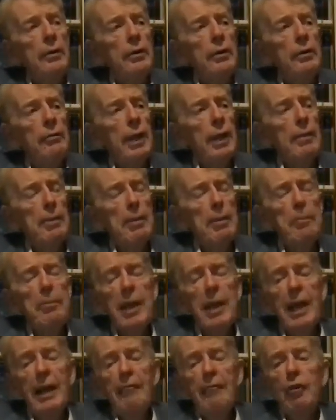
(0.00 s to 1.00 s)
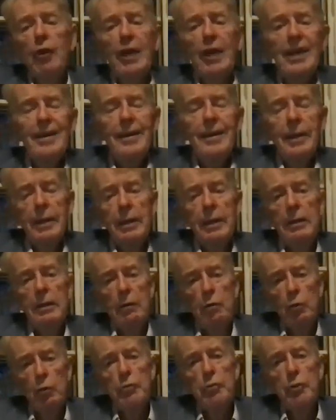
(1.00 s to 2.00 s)
develop a plan for India,
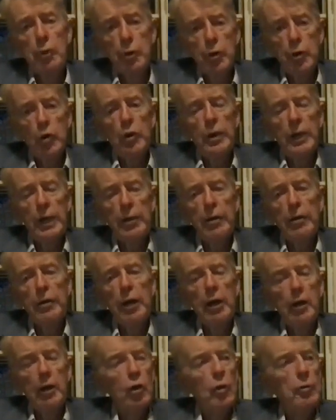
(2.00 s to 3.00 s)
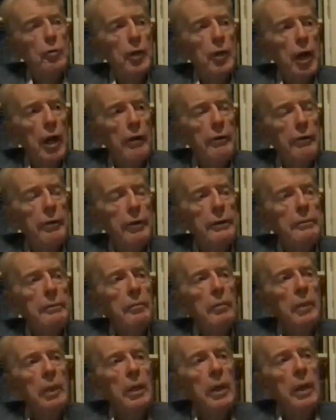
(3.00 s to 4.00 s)
which we're doing here in our group at Harvard,
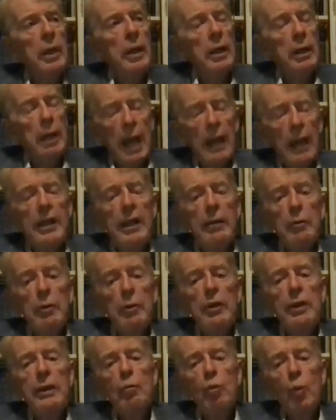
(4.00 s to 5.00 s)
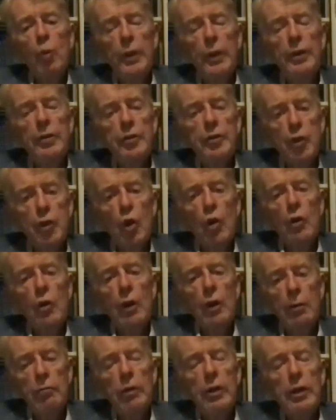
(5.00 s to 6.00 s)
again, we think wind and solar
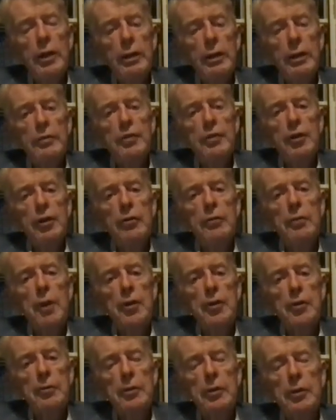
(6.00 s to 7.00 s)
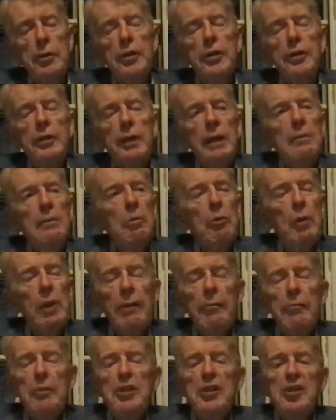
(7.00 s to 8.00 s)
are really serious possibilities. We
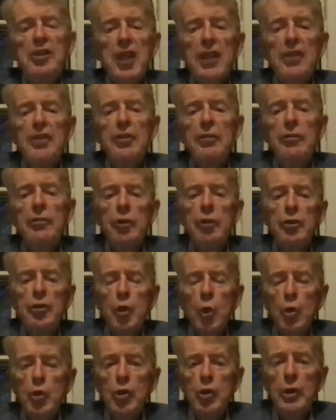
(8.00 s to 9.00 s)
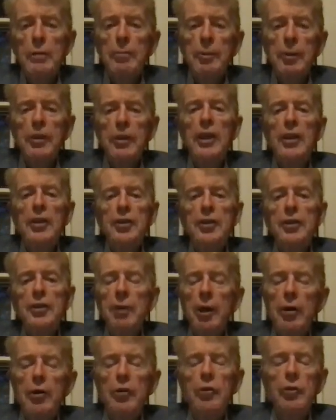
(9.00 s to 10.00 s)
have to be sensitive to the social implications
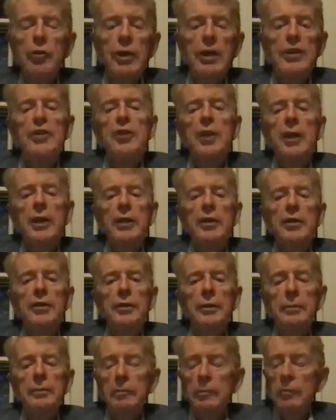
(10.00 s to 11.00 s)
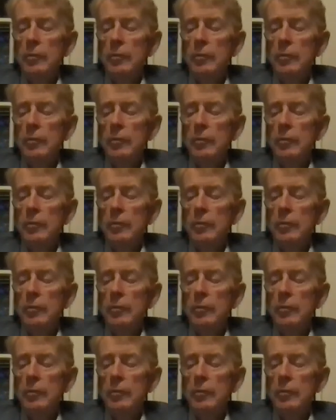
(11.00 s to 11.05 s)
of how you do that change.